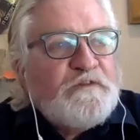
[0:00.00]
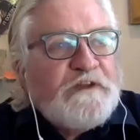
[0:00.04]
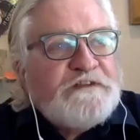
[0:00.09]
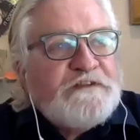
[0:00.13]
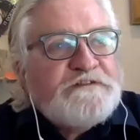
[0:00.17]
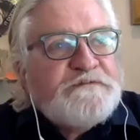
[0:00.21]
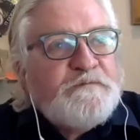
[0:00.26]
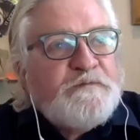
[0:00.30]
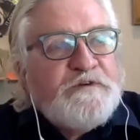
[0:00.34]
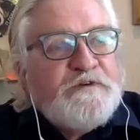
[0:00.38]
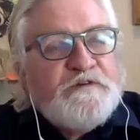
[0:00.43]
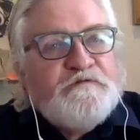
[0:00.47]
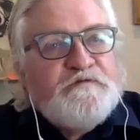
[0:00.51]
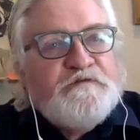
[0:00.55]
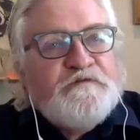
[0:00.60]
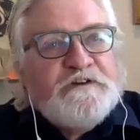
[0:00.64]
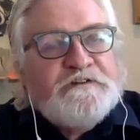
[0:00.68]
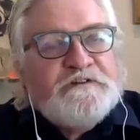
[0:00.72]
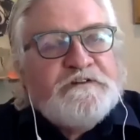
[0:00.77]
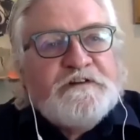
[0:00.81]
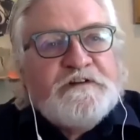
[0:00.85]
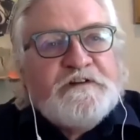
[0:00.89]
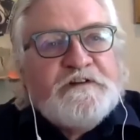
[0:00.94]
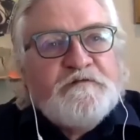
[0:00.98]
that's
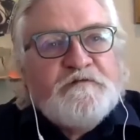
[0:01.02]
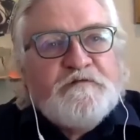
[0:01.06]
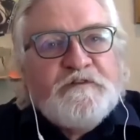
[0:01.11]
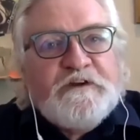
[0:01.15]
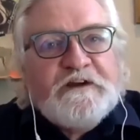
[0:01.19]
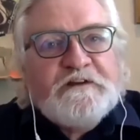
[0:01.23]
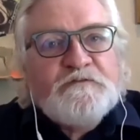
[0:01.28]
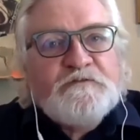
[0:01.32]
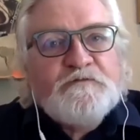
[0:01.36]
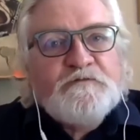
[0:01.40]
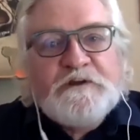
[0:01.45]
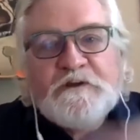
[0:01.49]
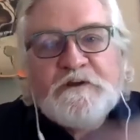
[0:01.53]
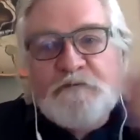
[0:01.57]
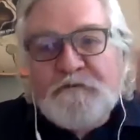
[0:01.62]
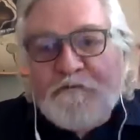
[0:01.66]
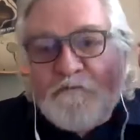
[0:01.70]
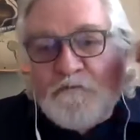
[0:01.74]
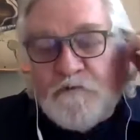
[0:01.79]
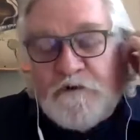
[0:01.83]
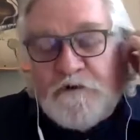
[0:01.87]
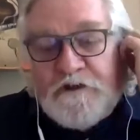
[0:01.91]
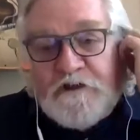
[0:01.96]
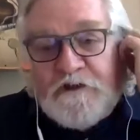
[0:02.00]
perfect. And in fact, we
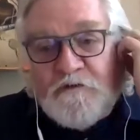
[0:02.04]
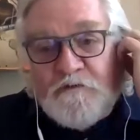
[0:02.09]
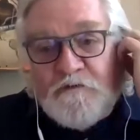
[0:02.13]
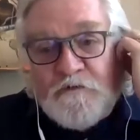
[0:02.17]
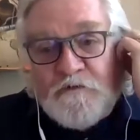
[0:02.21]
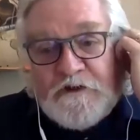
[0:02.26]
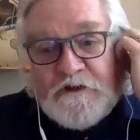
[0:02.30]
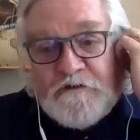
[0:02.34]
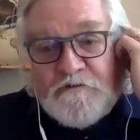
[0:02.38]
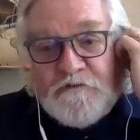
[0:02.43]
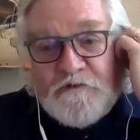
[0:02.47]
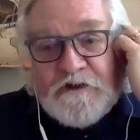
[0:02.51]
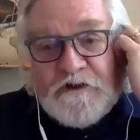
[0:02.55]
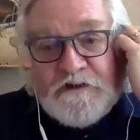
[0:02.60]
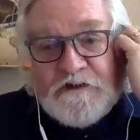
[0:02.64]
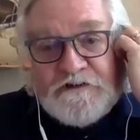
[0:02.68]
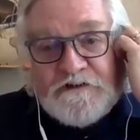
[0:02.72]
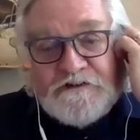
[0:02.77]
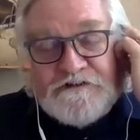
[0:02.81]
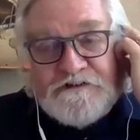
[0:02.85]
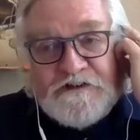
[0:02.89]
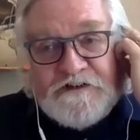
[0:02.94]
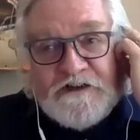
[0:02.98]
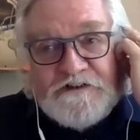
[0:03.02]
we we in
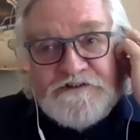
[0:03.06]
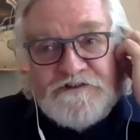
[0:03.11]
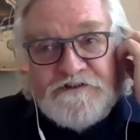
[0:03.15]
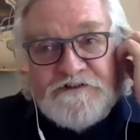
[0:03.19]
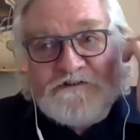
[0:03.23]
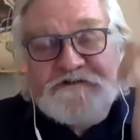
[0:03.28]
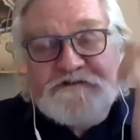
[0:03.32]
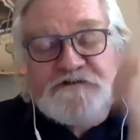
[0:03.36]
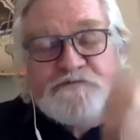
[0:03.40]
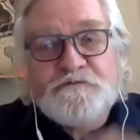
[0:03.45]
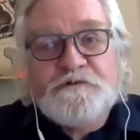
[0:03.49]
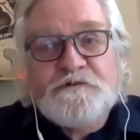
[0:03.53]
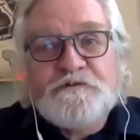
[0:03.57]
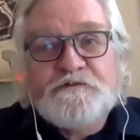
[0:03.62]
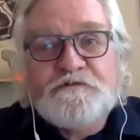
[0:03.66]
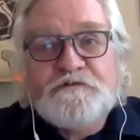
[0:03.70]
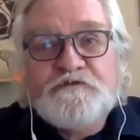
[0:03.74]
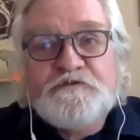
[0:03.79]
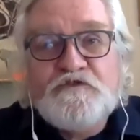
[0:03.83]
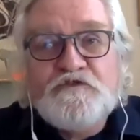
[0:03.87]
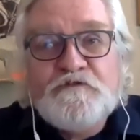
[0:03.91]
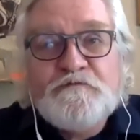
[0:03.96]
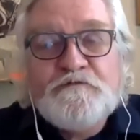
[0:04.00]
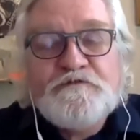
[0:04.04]
discussions with
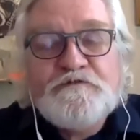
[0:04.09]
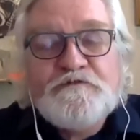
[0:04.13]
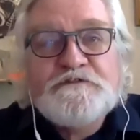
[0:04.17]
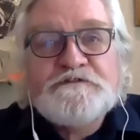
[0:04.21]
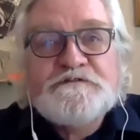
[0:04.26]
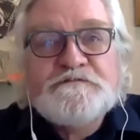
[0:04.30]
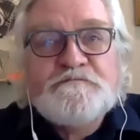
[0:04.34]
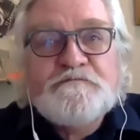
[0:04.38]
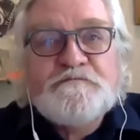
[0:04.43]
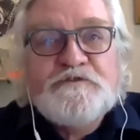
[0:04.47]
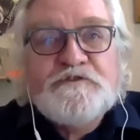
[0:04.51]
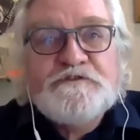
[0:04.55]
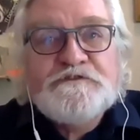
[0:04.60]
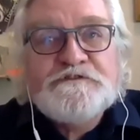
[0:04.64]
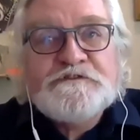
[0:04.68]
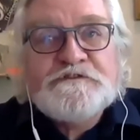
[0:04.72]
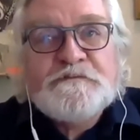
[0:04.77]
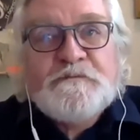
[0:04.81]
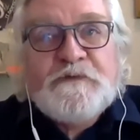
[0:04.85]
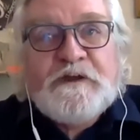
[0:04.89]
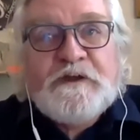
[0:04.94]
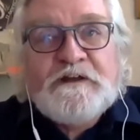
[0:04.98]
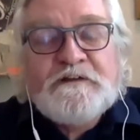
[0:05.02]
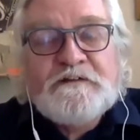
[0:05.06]
numerous
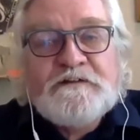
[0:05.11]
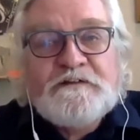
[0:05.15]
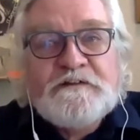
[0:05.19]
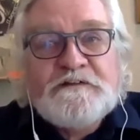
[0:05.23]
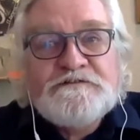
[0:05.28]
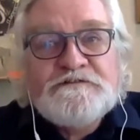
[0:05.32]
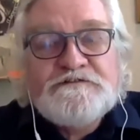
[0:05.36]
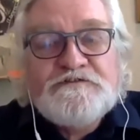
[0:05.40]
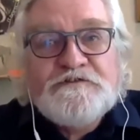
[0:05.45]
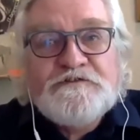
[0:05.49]
municipalities.